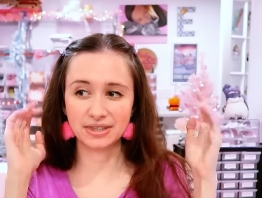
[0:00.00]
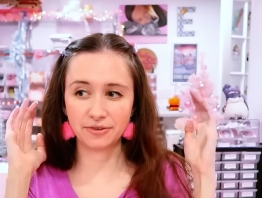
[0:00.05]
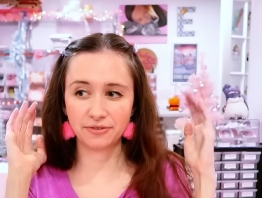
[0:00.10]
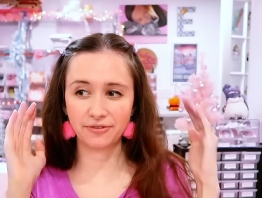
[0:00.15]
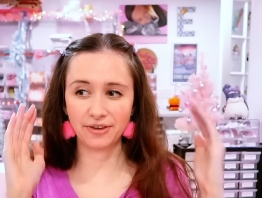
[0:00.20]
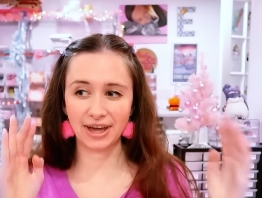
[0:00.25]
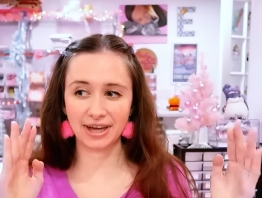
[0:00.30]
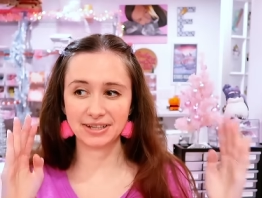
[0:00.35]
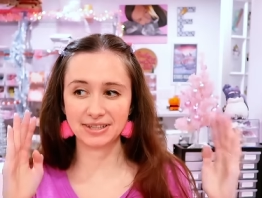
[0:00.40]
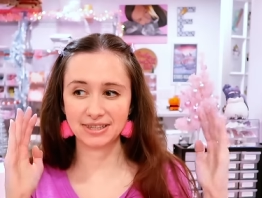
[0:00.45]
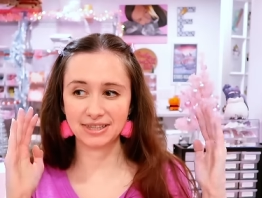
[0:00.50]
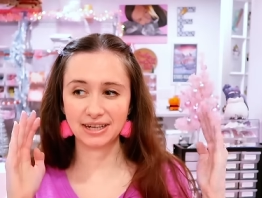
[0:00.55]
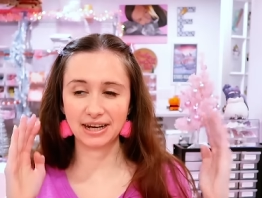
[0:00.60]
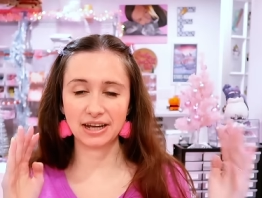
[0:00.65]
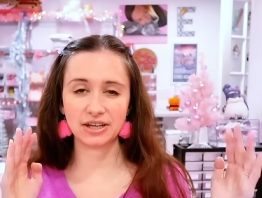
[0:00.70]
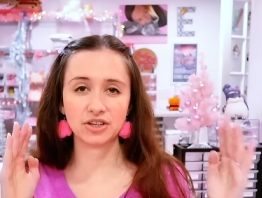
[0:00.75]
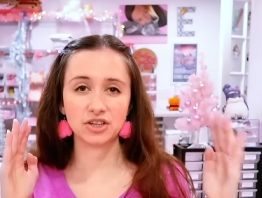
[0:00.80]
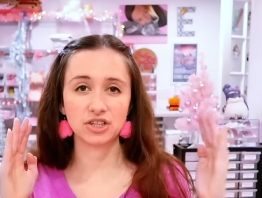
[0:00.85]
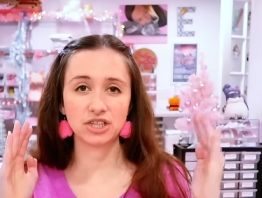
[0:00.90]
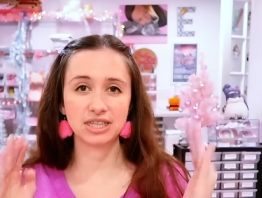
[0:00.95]
The fact that
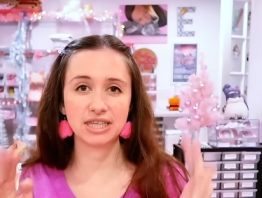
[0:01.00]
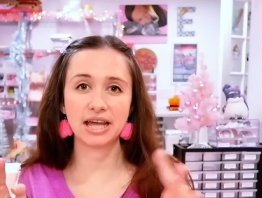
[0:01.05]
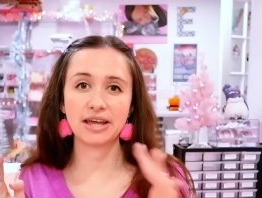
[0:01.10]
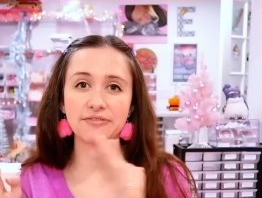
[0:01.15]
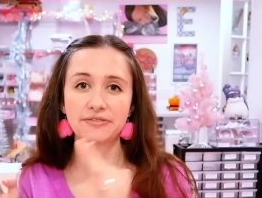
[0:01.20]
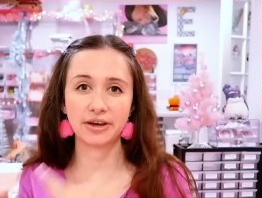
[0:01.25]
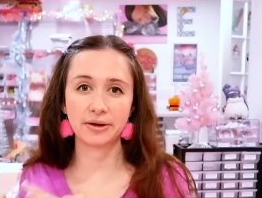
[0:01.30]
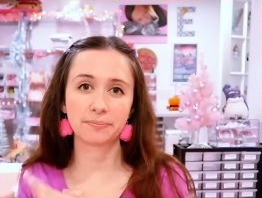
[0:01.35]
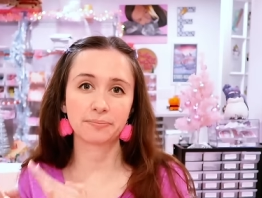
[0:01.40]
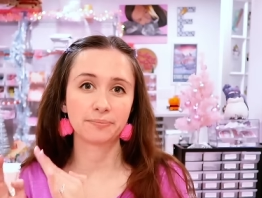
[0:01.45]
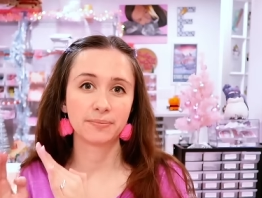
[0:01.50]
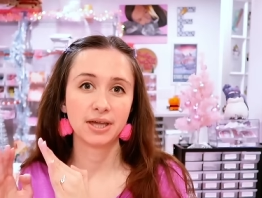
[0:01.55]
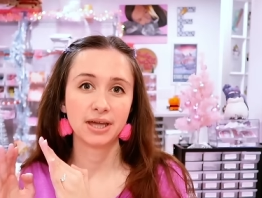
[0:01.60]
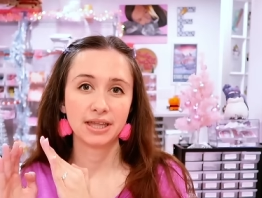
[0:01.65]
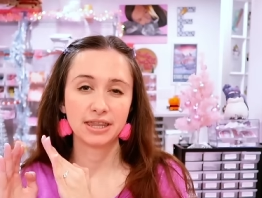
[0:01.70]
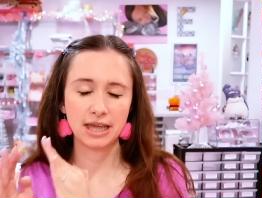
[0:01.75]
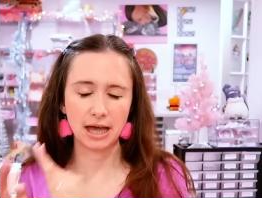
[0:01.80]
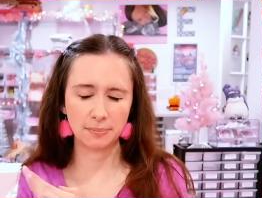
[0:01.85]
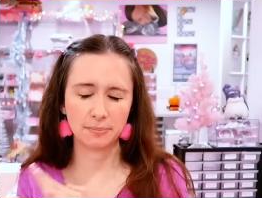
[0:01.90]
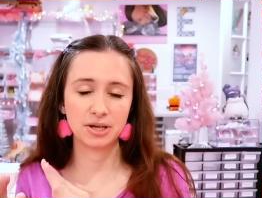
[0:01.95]
I could save up
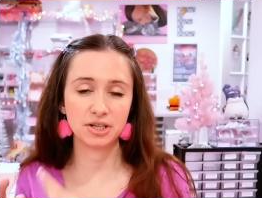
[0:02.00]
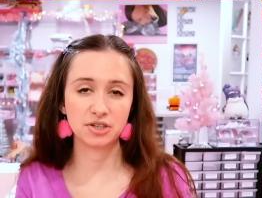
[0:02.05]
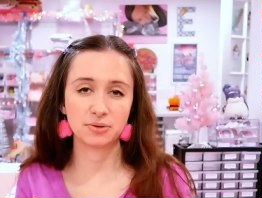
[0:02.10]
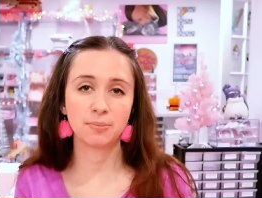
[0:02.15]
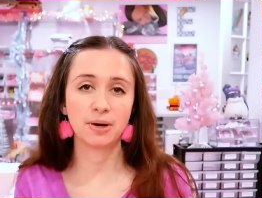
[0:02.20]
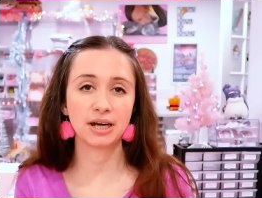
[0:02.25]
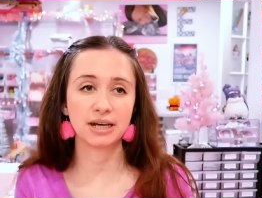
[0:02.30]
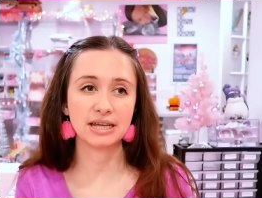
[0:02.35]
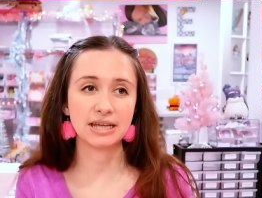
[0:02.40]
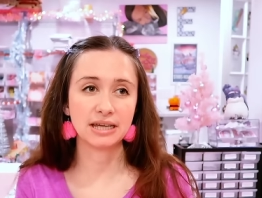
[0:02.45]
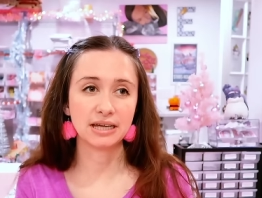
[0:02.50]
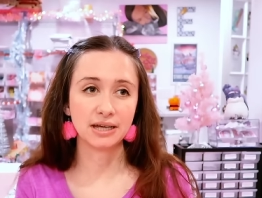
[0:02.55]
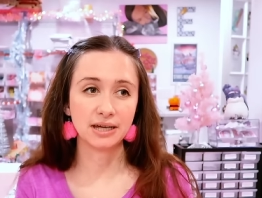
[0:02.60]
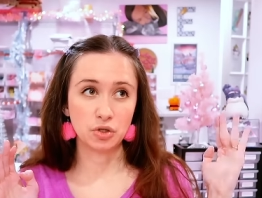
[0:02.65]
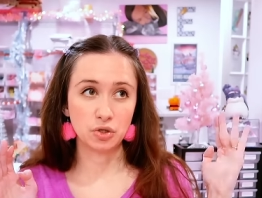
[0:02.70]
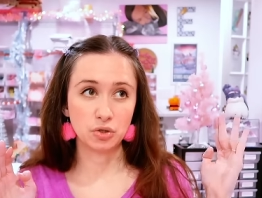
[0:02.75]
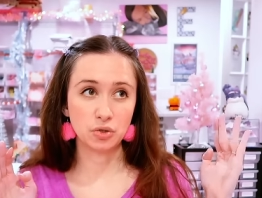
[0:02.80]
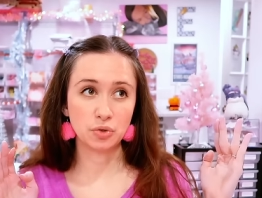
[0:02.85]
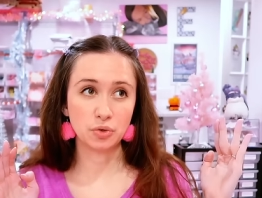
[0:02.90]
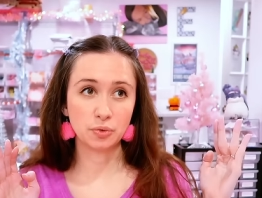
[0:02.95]
that much money
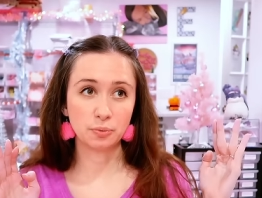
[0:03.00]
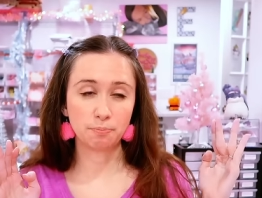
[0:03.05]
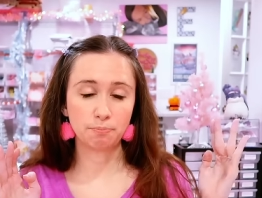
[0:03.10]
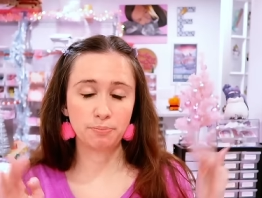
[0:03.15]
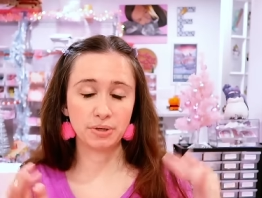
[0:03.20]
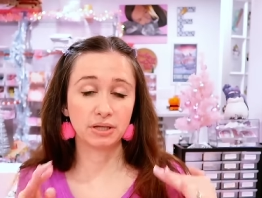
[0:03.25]
to